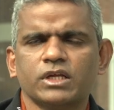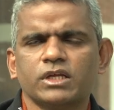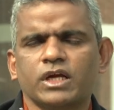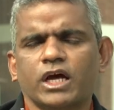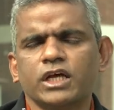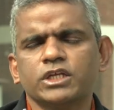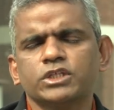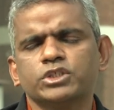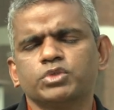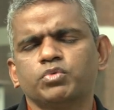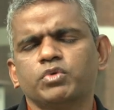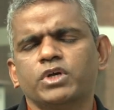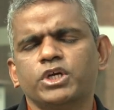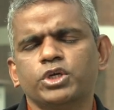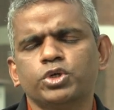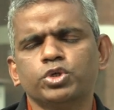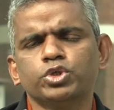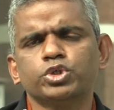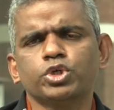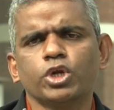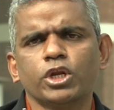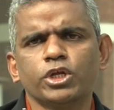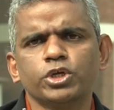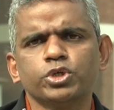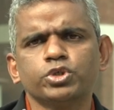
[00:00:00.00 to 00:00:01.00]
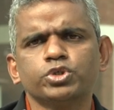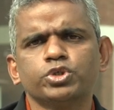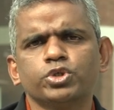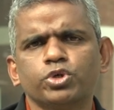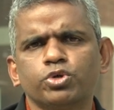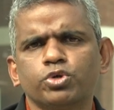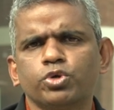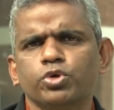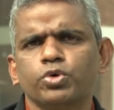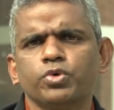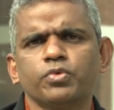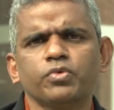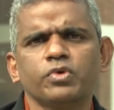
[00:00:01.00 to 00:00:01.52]
as we usually used to
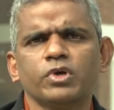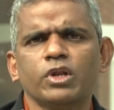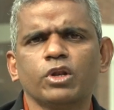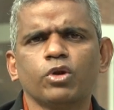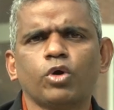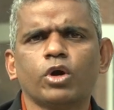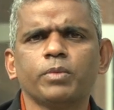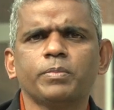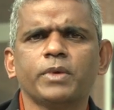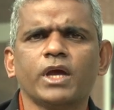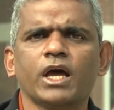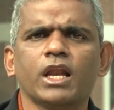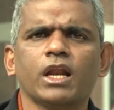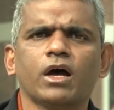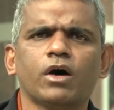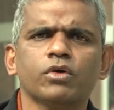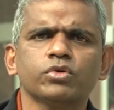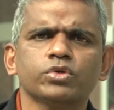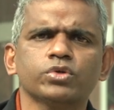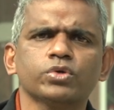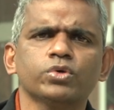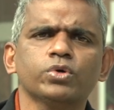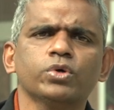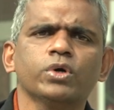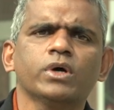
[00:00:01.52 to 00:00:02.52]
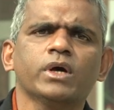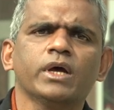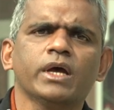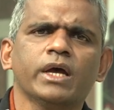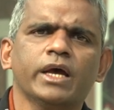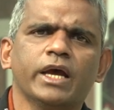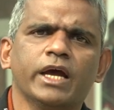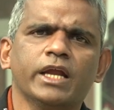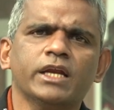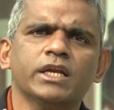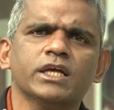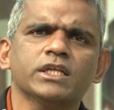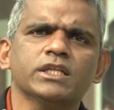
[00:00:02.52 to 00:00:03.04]
do, will not be allowed to
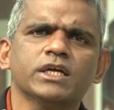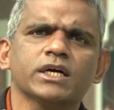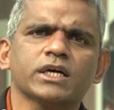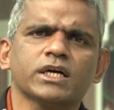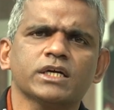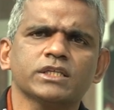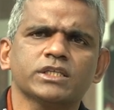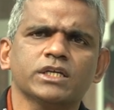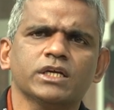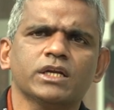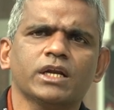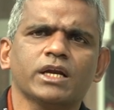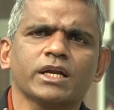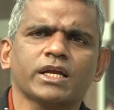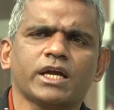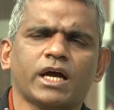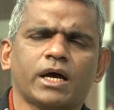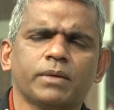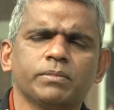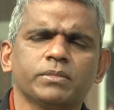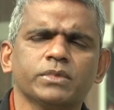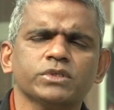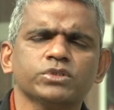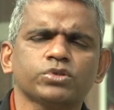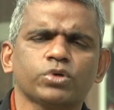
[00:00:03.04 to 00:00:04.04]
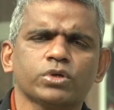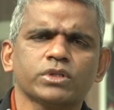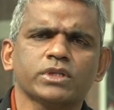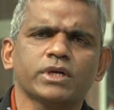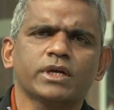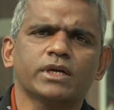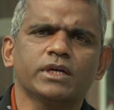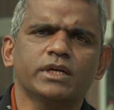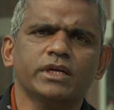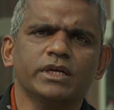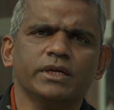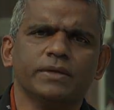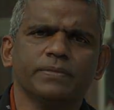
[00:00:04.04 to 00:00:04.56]
enter the cathedral campus on
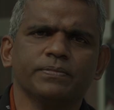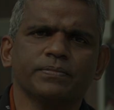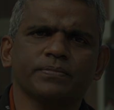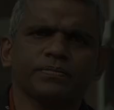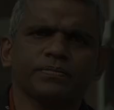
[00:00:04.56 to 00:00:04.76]
that day.